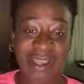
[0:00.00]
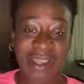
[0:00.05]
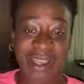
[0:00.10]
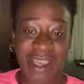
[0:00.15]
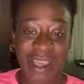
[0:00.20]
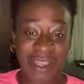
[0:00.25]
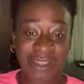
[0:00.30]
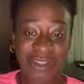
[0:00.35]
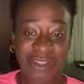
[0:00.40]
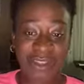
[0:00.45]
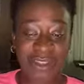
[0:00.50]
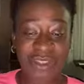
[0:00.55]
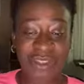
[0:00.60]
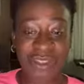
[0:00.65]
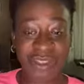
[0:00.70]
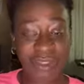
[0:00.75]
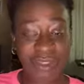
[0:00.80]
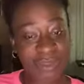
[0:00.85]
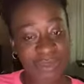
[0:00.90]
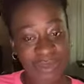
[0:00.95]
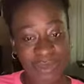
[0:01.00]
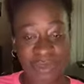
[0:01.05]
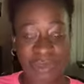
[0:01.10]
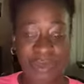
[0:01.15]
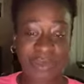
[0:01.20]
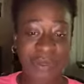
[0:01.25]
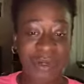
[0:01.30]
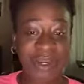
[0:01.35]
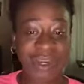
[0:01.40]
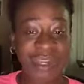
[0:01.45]
and just do a
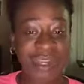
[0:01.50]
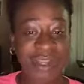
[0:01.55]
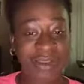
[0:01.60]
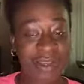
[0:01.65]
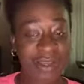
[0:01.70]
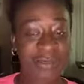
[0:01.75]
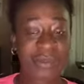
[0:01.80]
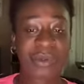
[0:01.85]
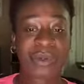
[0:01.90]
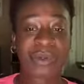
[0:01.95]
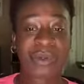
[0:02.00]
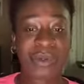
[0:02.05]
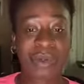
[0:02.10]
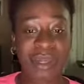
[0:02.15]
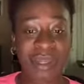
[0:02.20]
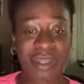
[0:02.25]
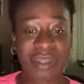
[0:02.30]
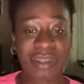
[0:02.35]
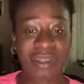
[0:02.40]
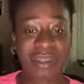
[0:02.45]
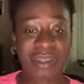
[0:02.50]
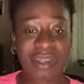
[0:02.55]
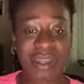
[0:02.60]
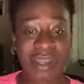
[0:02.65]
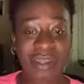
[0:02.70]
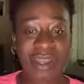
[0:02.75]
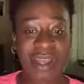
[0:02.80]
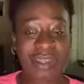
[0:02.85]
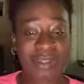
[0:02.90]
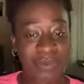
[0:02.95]
workout and record it. And that's